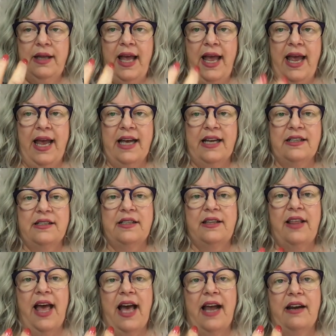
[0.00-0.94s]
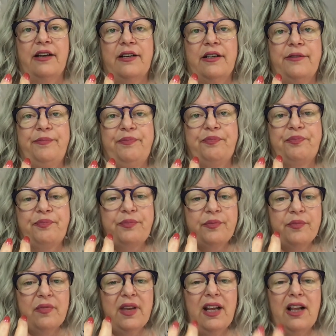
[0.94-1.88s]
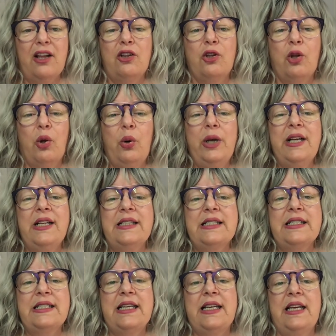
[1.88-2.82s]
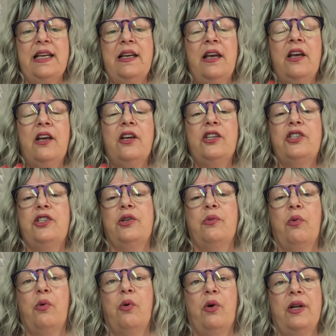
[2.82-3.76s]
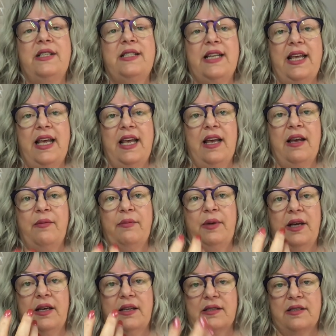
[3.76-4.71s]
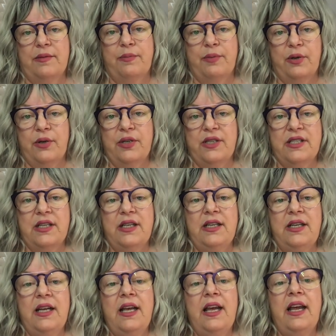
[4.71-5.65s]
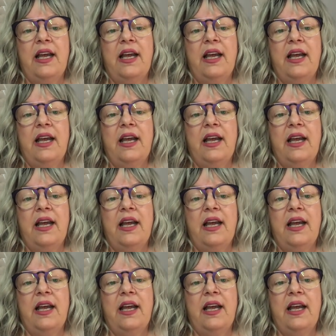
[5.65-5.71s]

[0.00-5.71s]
and that loyalty towards him as a person